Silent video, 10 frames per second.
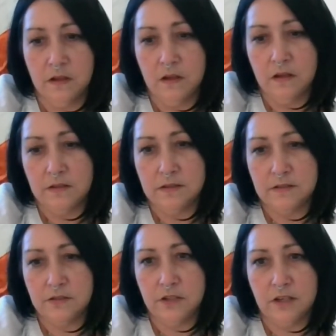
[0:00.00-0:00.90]
Let's
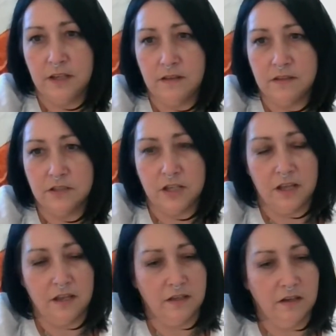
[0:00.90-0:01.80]
check out the
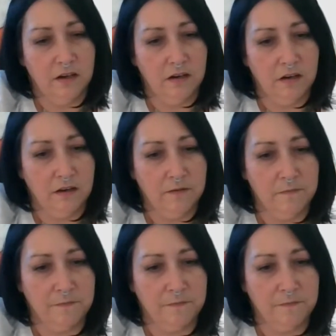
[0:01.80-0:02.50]
chat here.